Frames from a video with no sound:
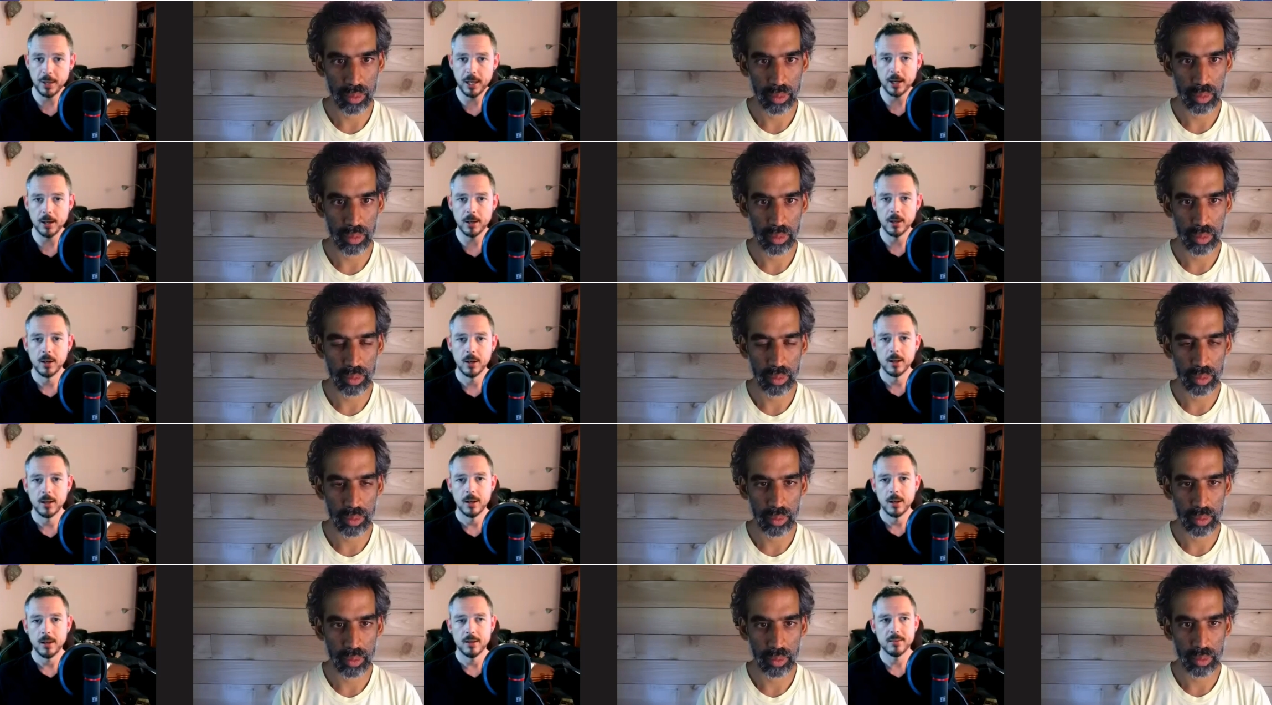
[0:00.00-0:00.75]
Speaker 1: about
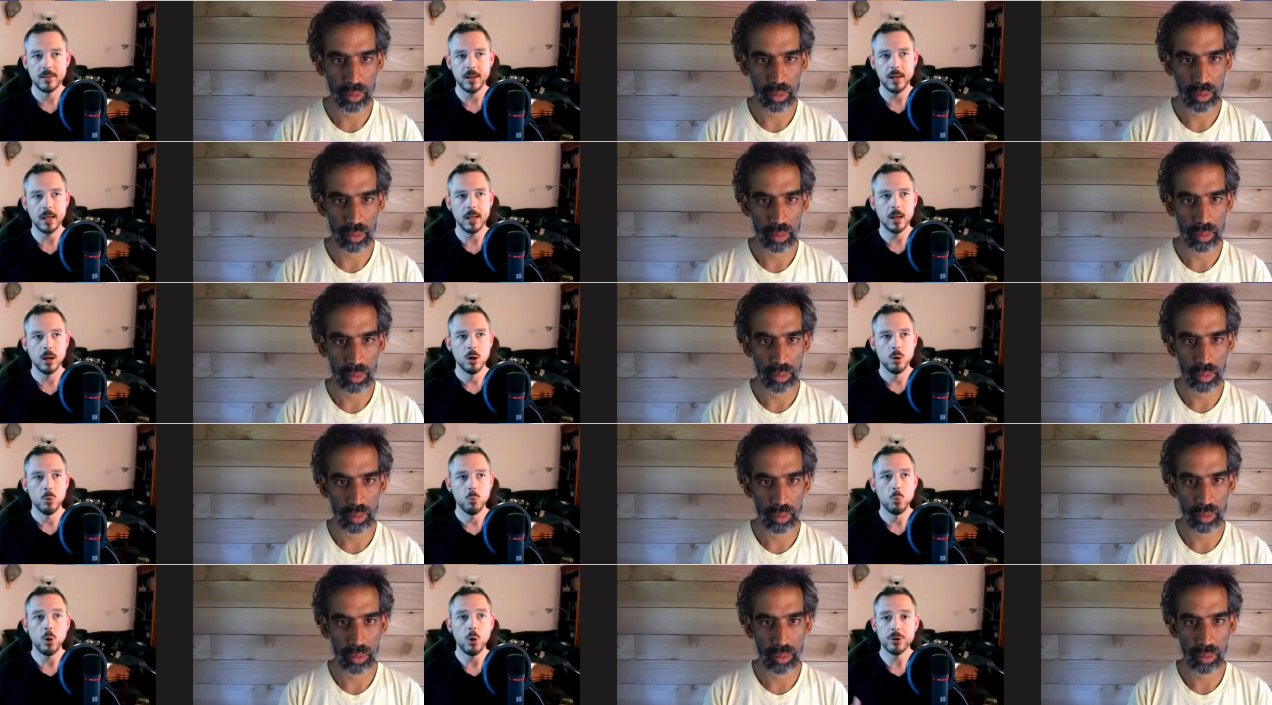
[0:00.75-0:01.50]
saying,
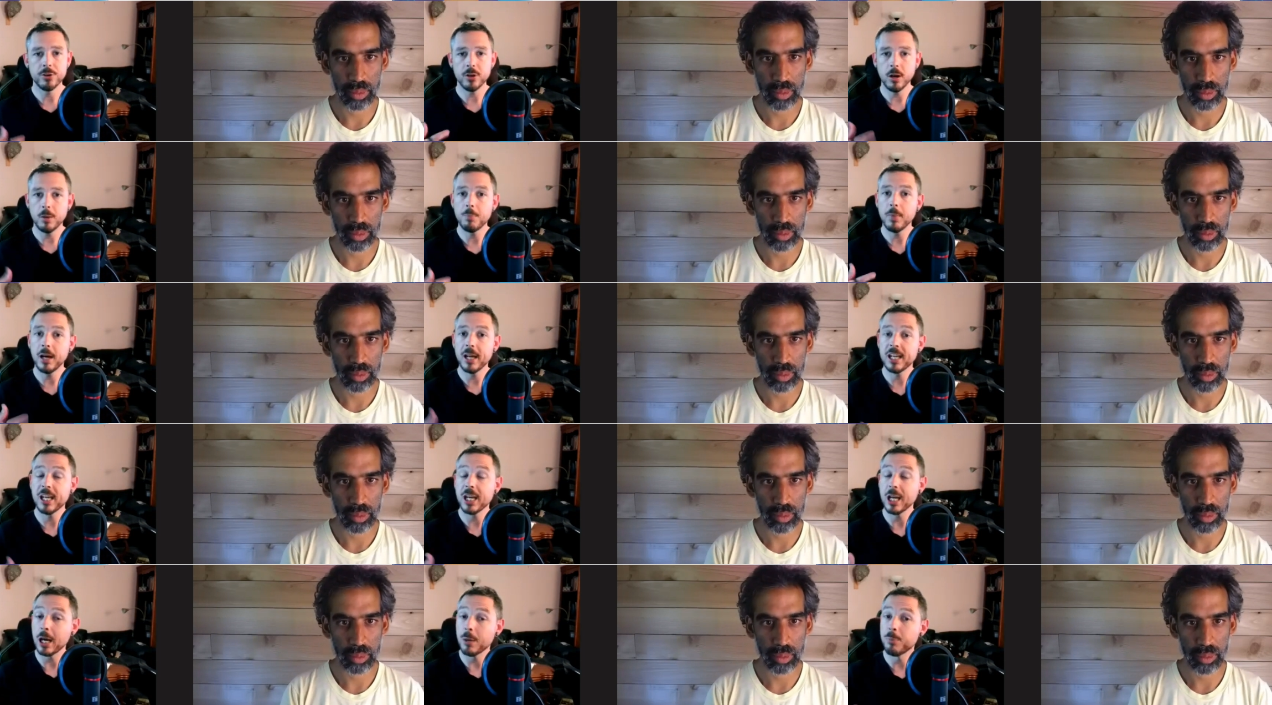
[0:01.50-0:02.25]
what I'm
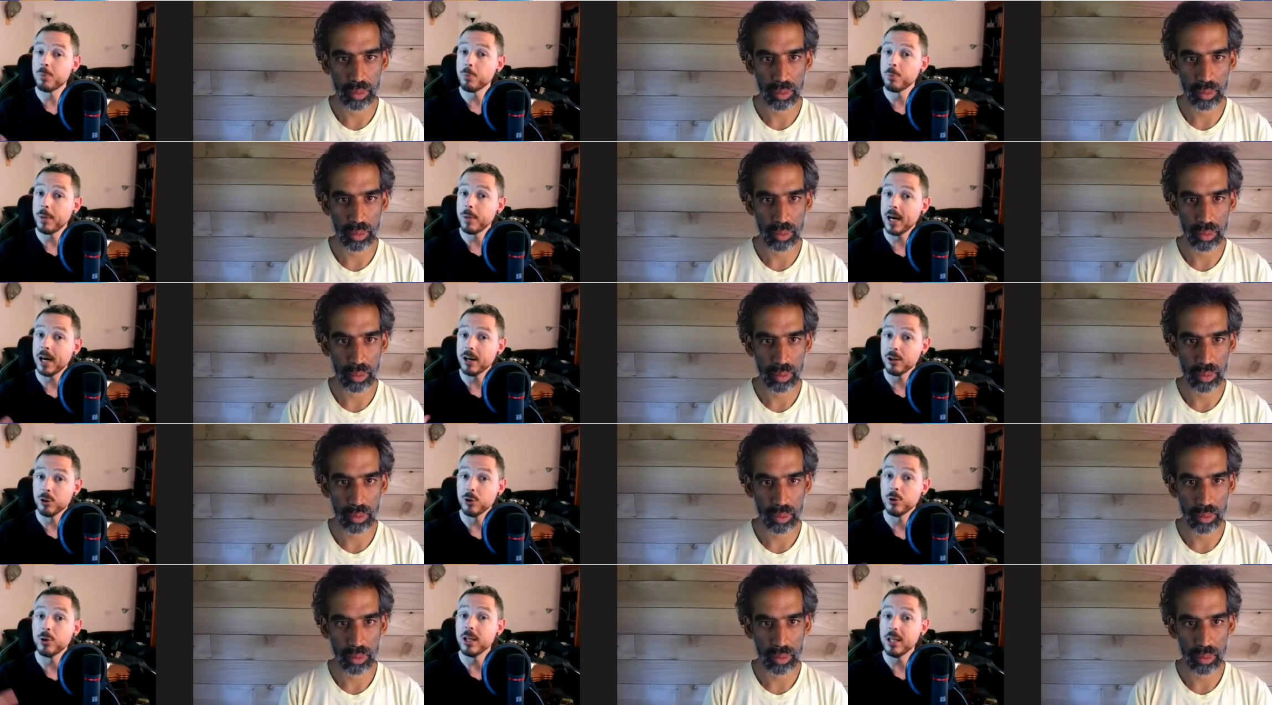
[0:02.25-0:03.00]
making up about
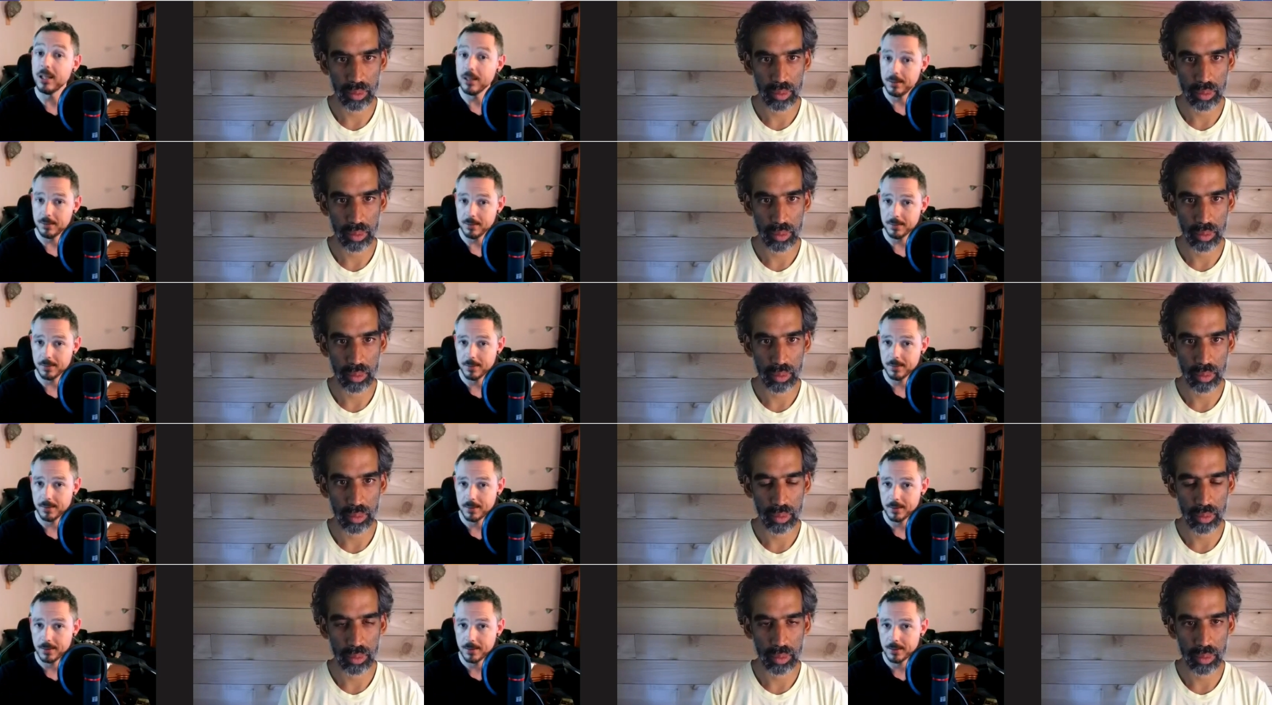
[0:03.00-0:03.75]
you is.
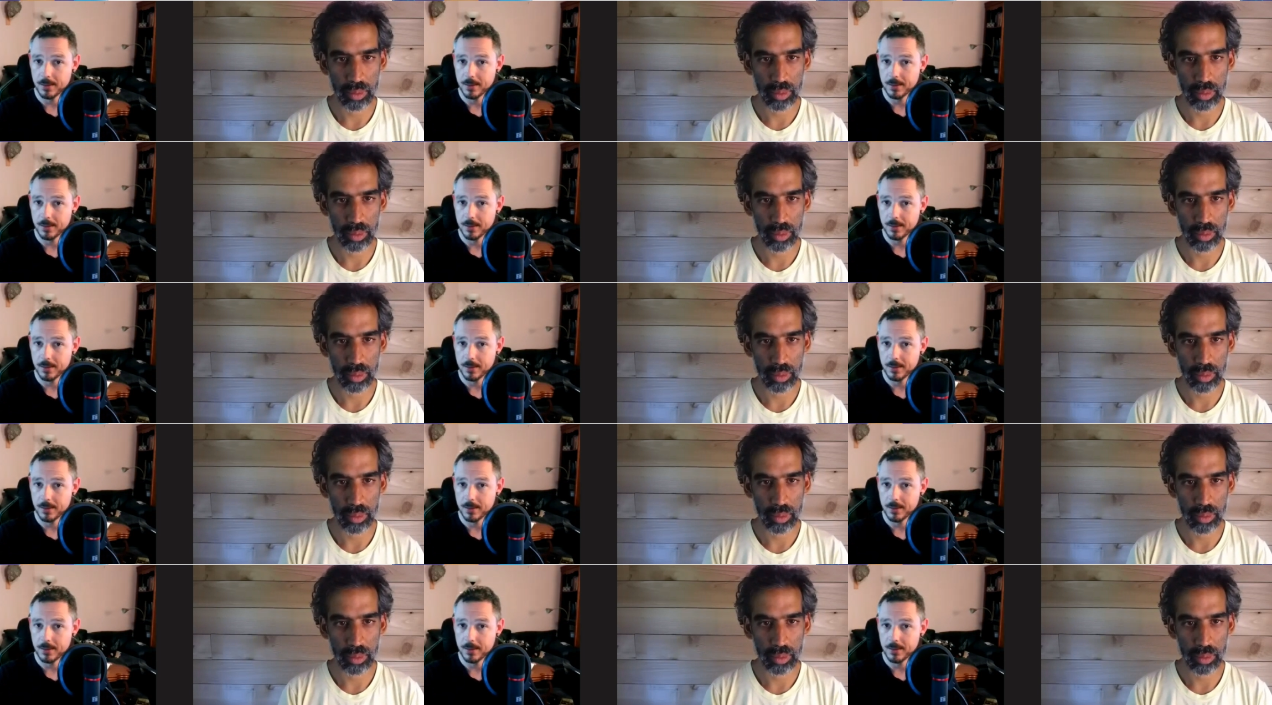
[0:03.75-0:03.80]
